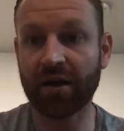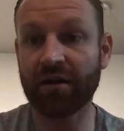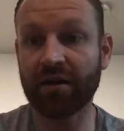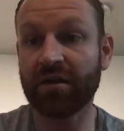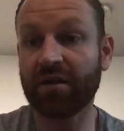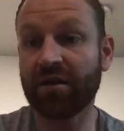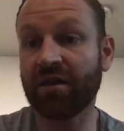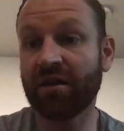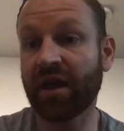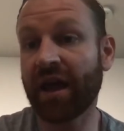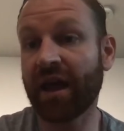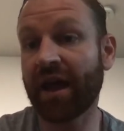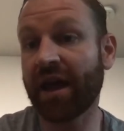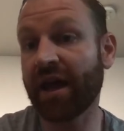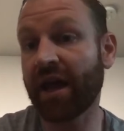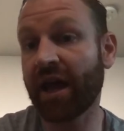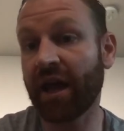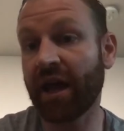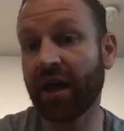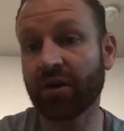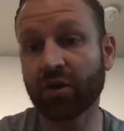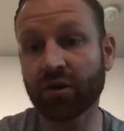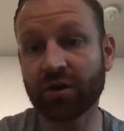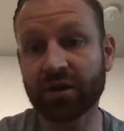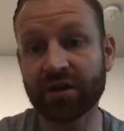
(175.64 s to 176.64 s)
they
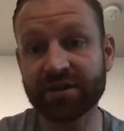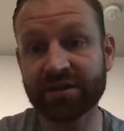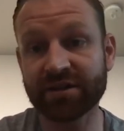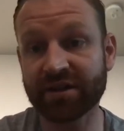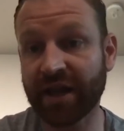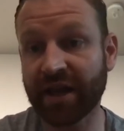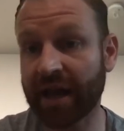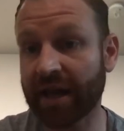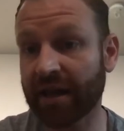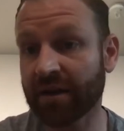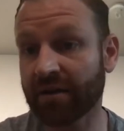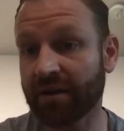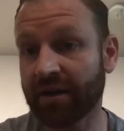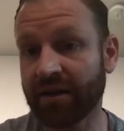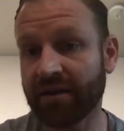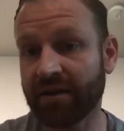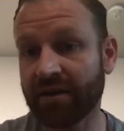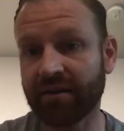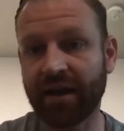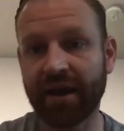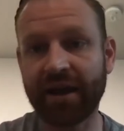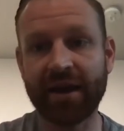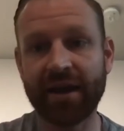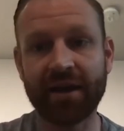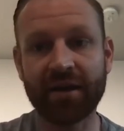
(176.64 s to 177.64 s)
handle the scaling,
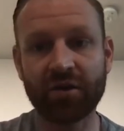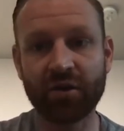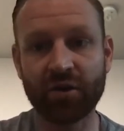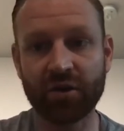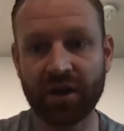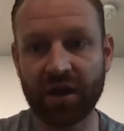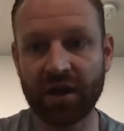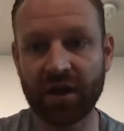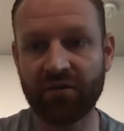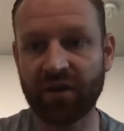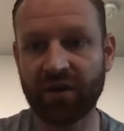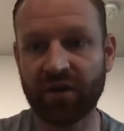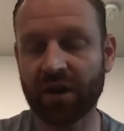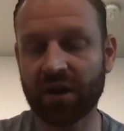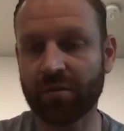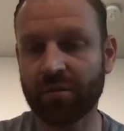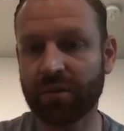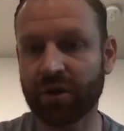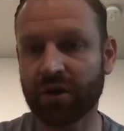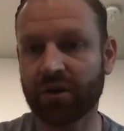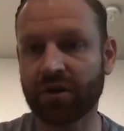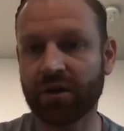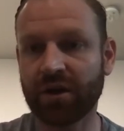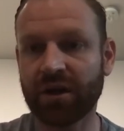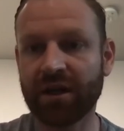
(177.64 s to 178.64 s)
they handle the
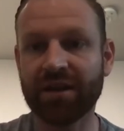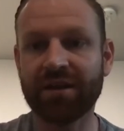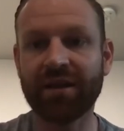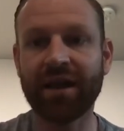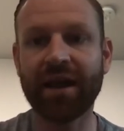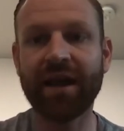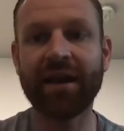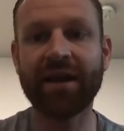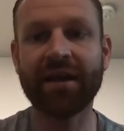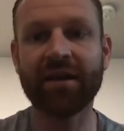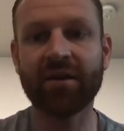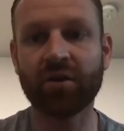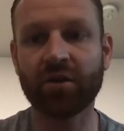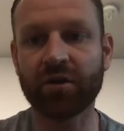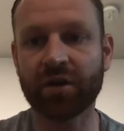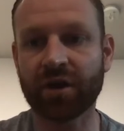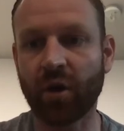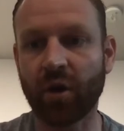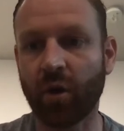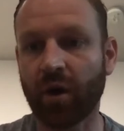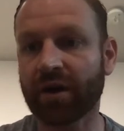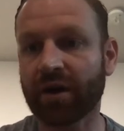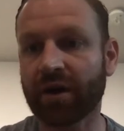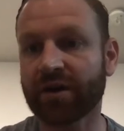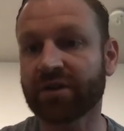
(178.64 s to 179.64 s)
availability, they handle the
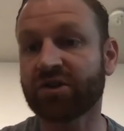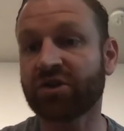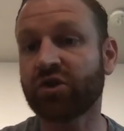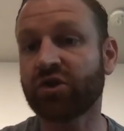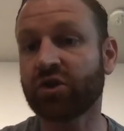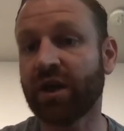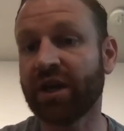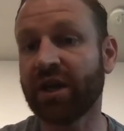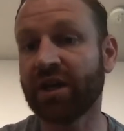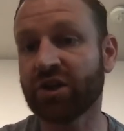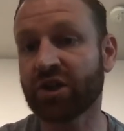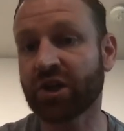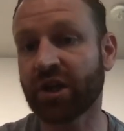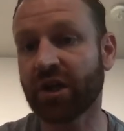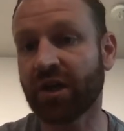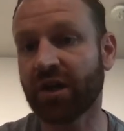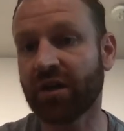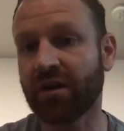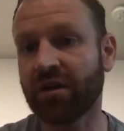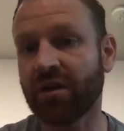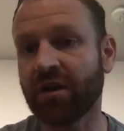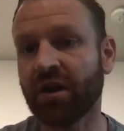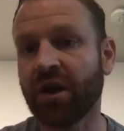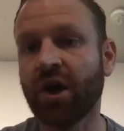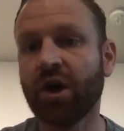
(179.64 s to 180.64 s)

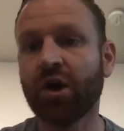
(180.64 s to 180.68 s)
orchestration.